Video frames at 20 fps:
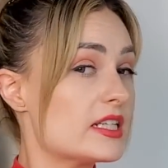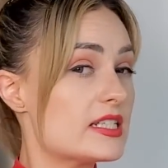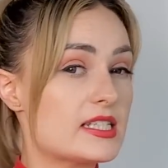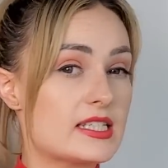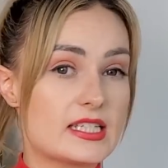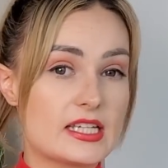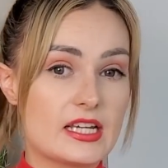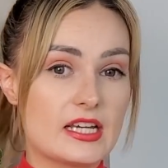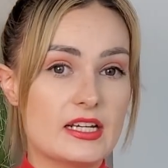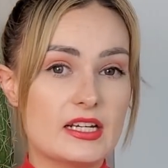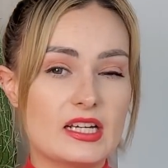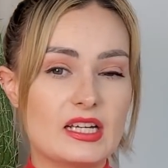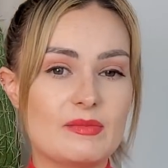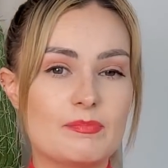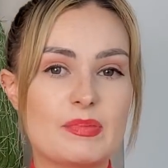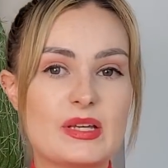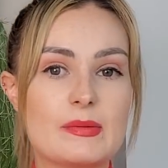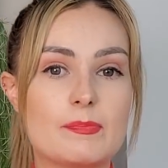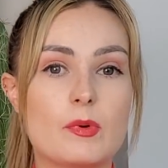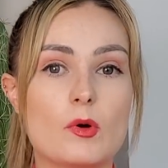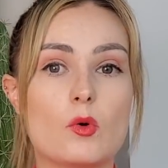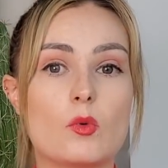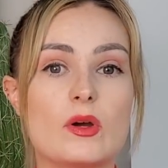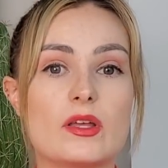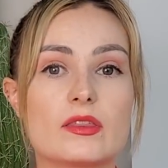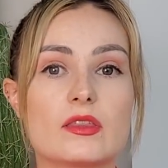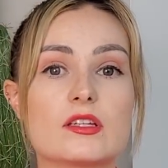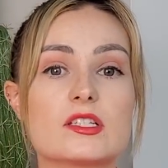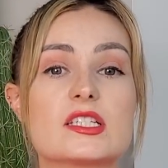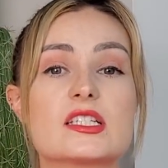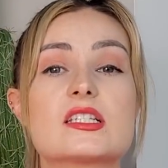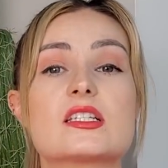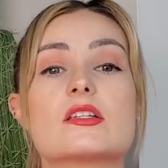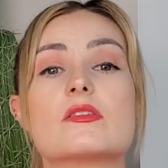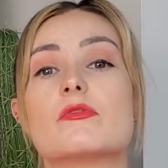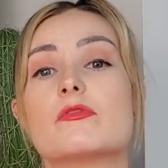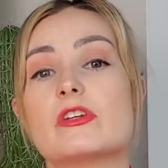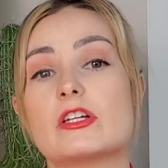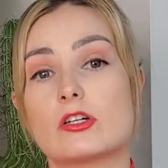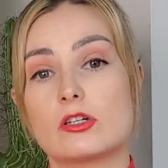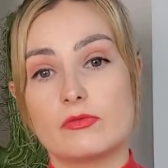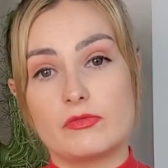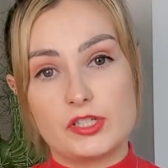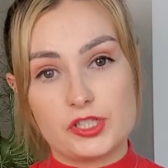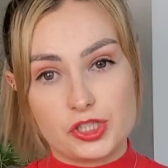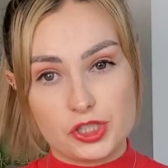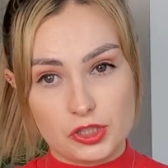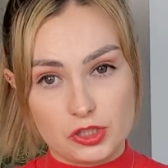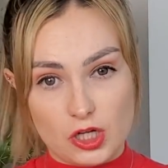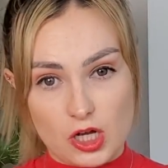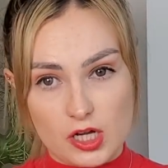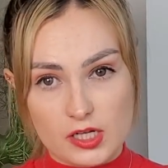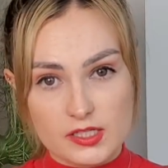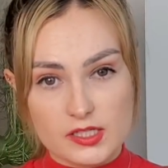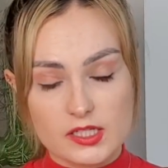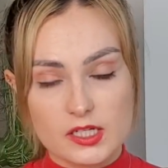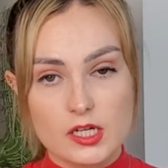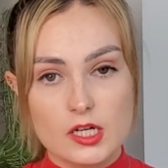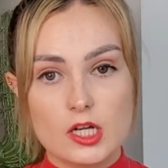seen in people with severe vision loss.